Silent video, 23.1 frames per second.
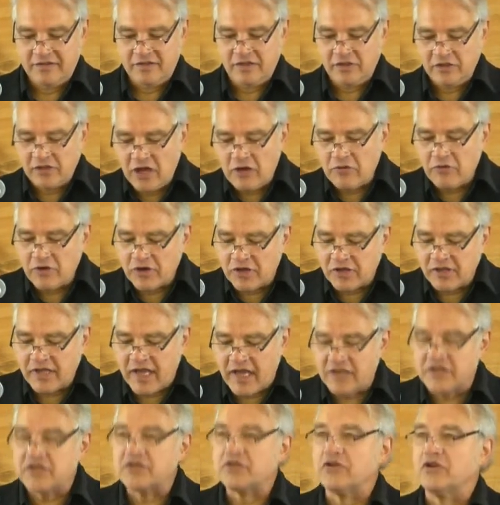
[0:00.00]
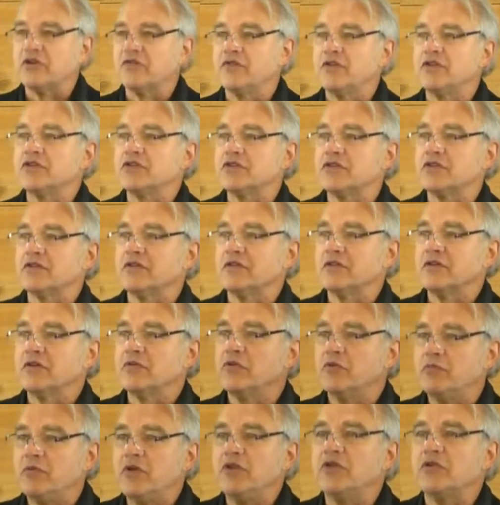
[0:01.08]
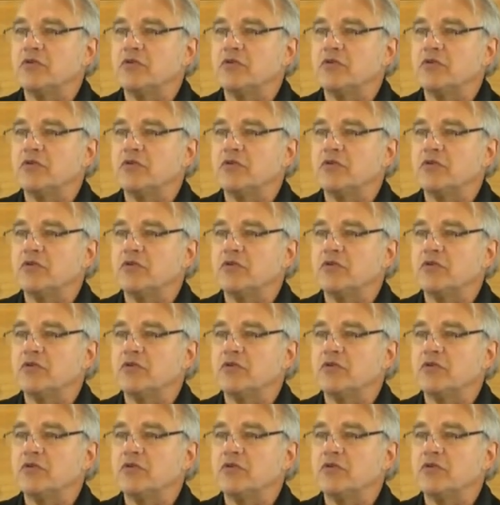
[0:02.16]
the lower class servants would be